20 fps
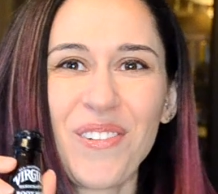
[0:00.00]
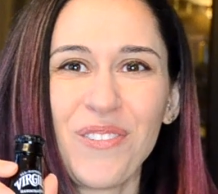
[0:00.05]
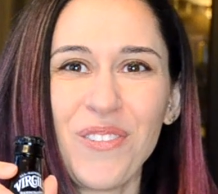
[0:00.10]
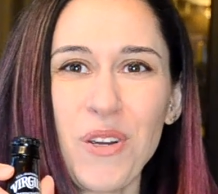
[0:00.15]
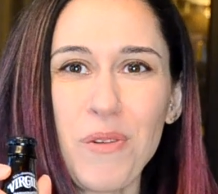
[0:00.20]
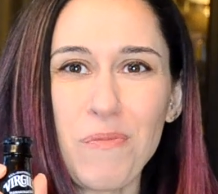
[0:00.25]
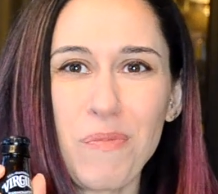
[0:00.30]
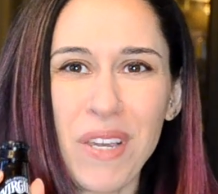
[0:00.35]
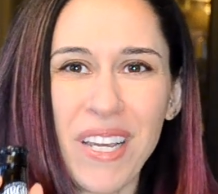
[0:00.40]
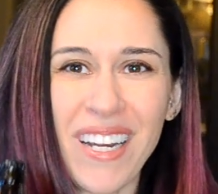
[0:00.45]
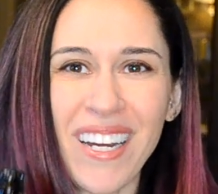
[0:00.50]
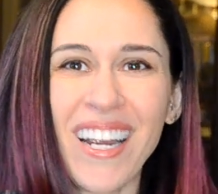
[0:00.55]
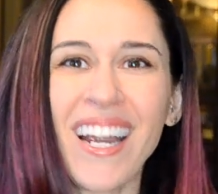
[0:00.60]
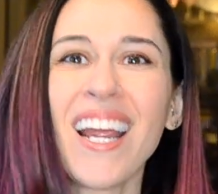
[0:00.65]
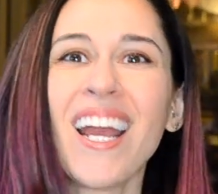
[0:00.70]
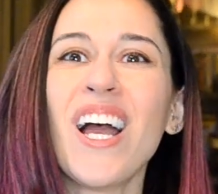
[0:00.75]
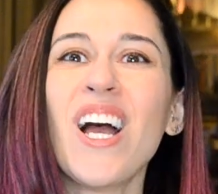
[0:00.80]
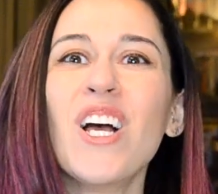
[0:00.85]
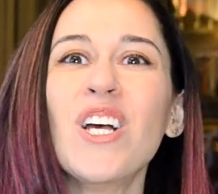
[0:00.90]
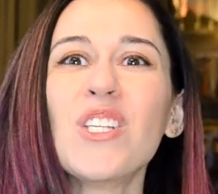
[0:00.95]
root beer.
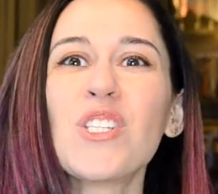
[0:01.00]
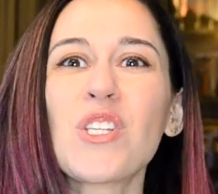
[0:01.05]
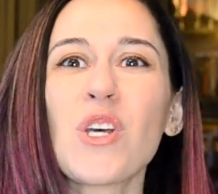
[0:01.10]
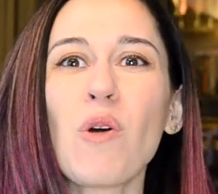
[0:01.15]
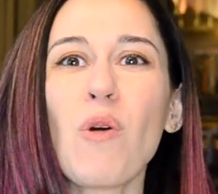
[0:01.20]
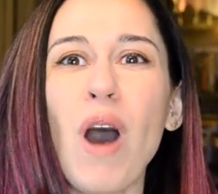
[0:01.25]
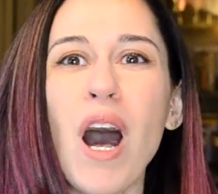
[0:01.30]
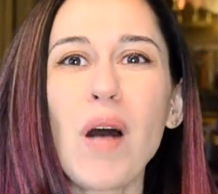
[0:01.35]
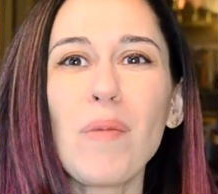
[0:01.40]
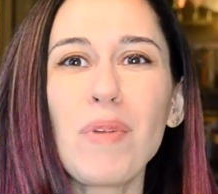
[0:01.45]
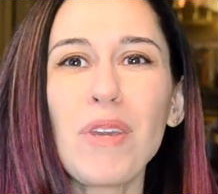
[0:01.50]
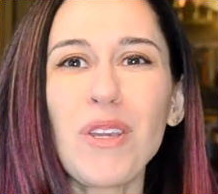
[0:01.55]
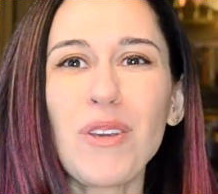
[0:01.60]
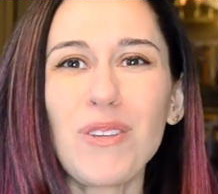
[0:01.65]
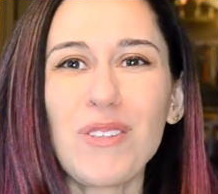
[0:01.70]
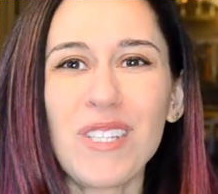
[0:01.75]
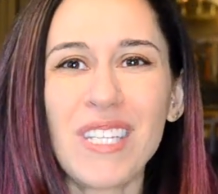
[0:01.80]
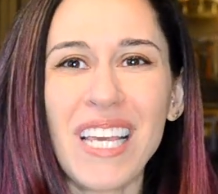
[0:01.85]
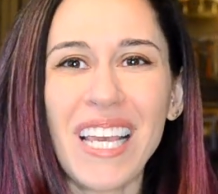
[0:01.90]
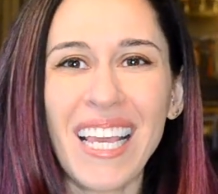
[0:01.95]
So I'll be
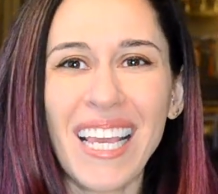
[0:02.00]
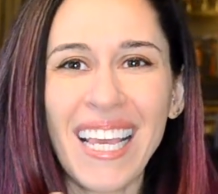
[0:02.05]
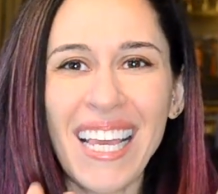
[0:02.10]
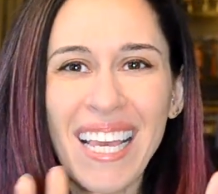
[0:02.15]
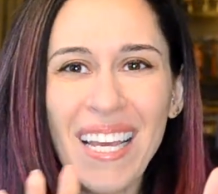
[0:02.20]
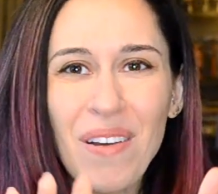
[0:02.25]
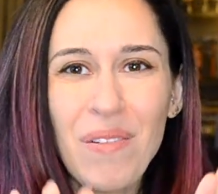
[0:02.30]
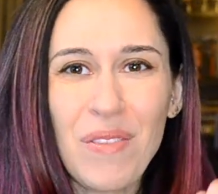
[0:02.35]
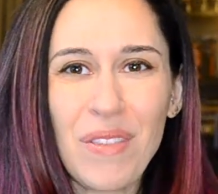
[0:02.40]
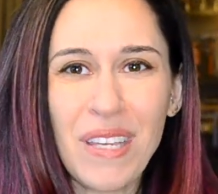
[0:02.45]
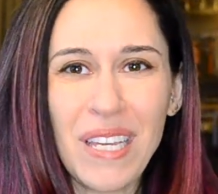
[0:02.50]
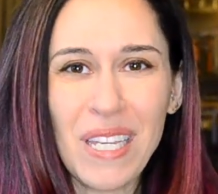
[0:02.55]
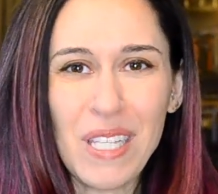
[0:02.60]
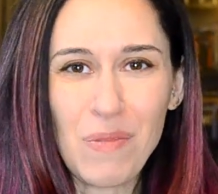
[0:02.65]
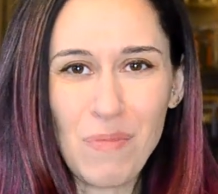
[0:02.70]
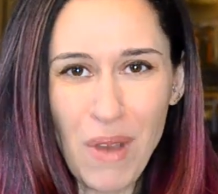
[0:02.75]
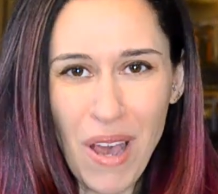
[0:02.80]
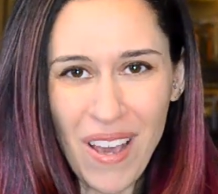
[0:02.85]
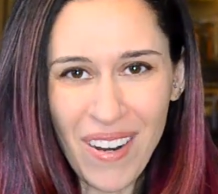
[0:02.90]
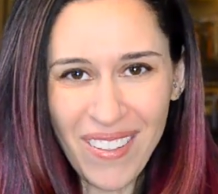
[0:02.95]
using these
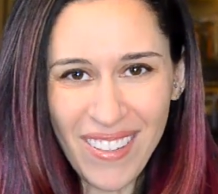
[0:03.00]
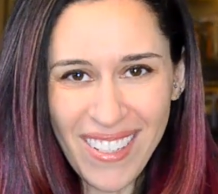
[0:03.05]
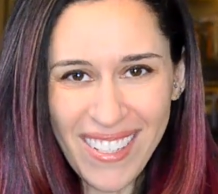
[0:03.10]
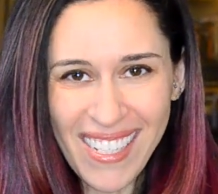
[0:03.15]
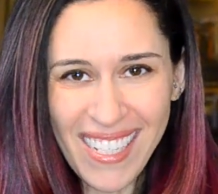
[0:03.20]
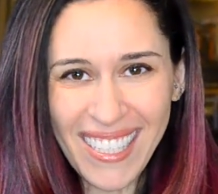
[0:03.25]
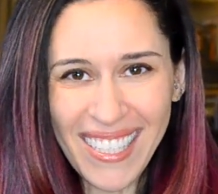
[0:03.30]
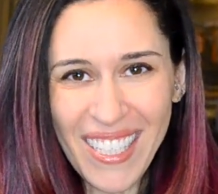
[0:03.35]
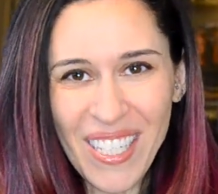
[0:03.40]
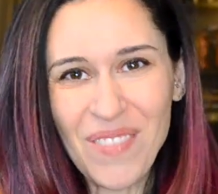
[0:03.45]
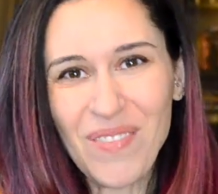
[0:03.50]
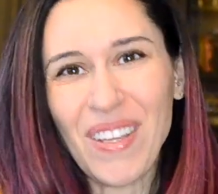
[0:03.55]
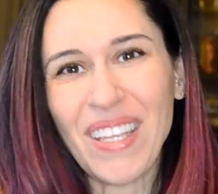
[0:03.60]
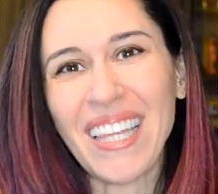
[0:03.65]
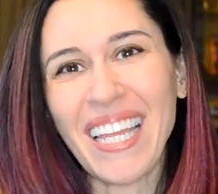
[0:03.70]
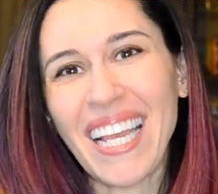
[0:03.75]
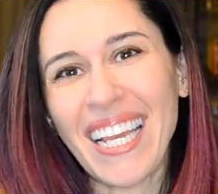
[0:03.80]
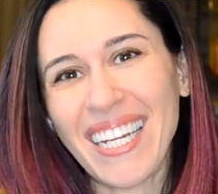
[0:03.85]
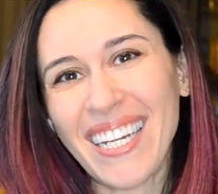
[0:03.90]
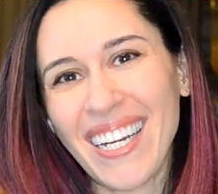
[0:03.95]
bottles a little bit
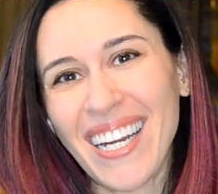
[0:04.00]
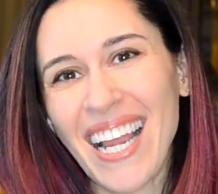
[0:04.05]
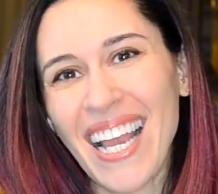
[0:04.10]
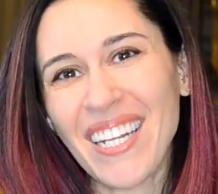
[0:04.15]
later,